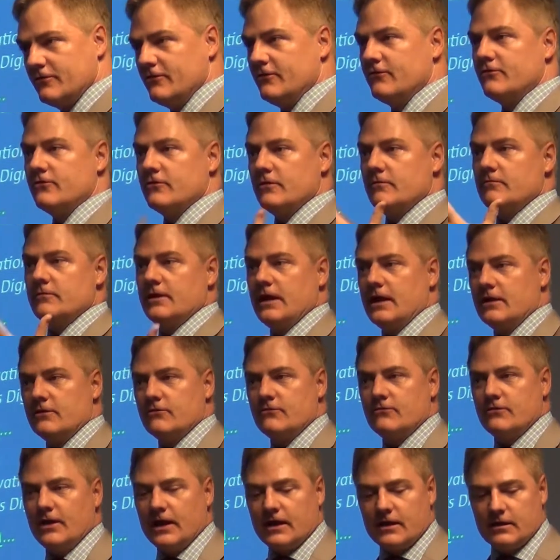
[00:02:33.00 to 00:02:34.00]
system. That's
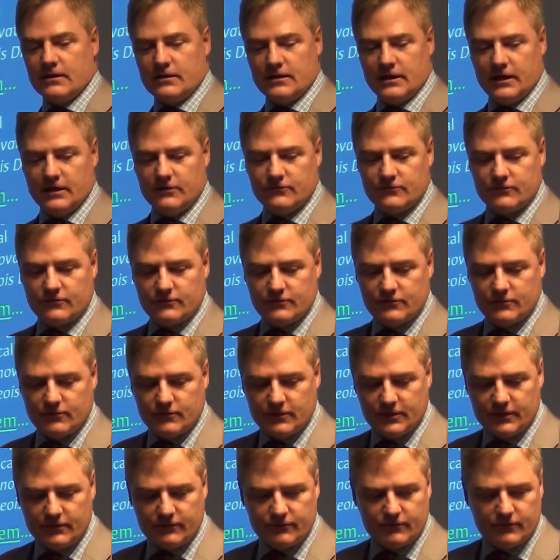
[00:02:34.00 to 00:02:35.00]
second nature to
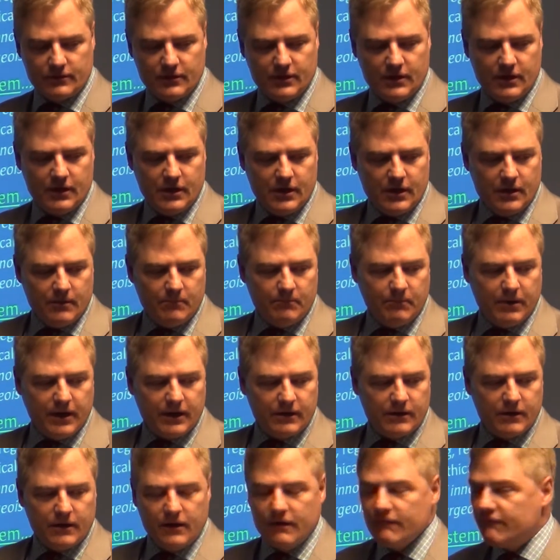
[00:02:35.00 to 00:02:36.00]
us.
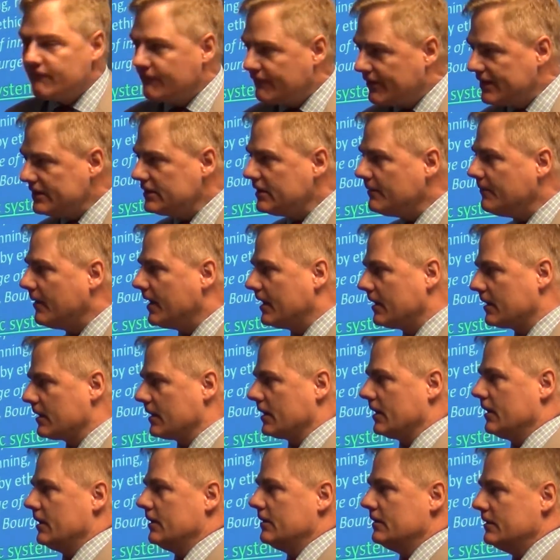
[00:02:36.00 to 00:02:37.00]
But
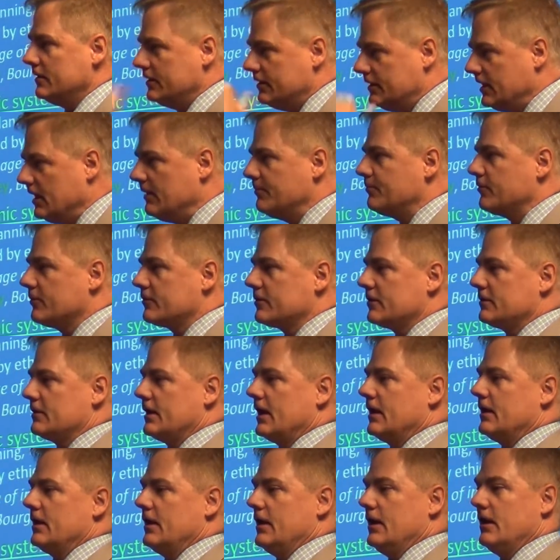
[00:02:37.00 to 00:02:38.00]
fundamentally, deeper than
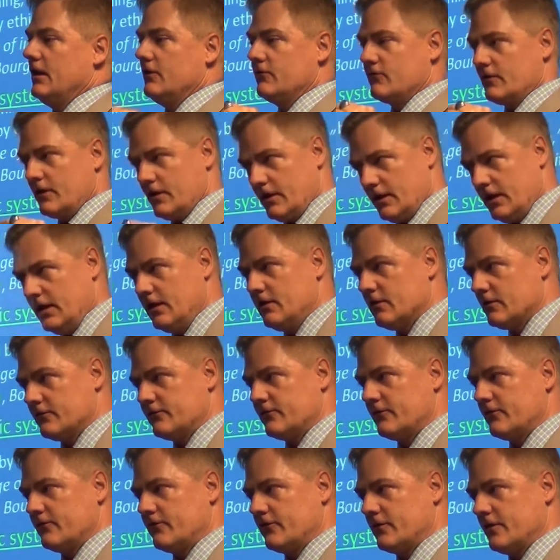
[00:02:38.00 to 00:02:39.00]
that, it is a legal
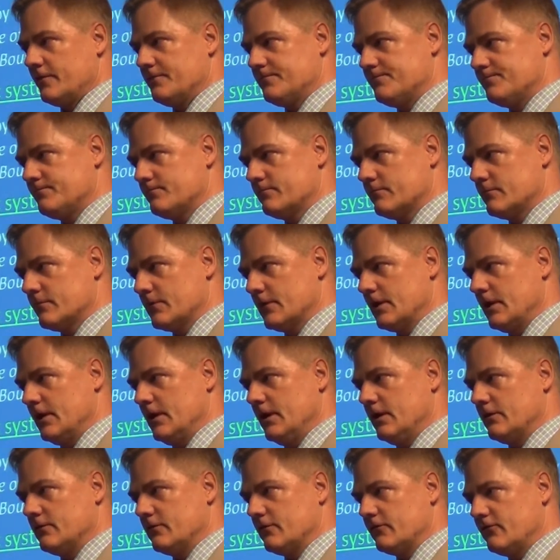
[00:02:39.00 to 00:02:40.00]
system.
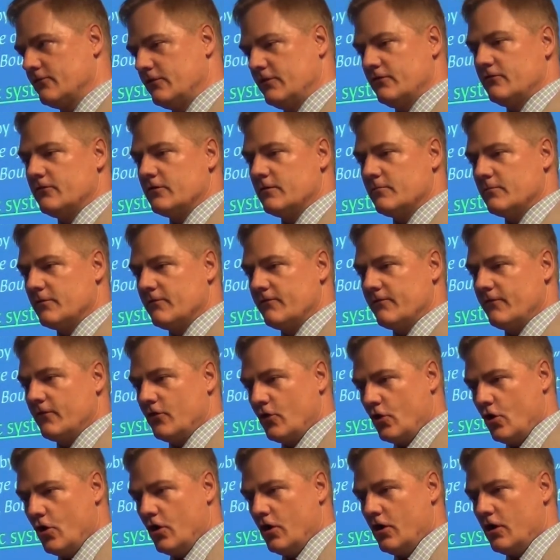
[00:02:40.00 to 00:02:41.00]
It's a system of
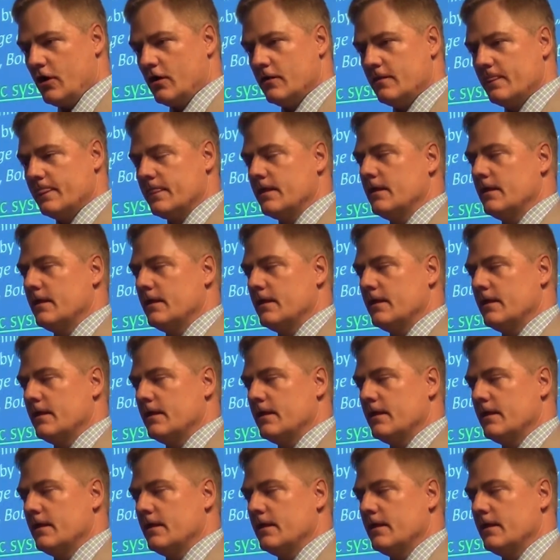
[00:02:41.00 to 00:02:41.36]
law.